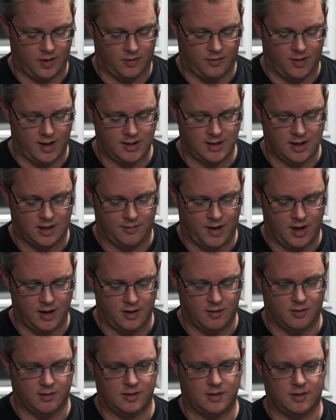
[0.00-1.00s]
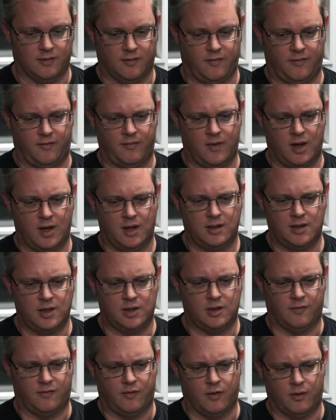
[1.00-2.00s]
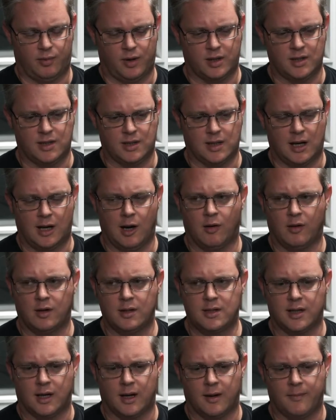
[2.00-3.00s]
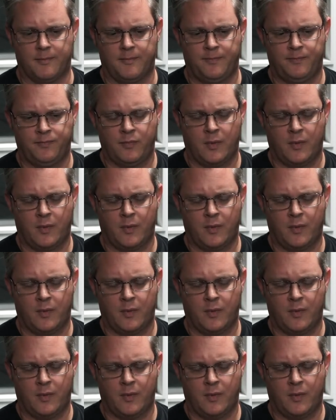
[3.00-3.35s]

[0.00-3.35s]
that Ray said about your sort of digital footprint in the long term.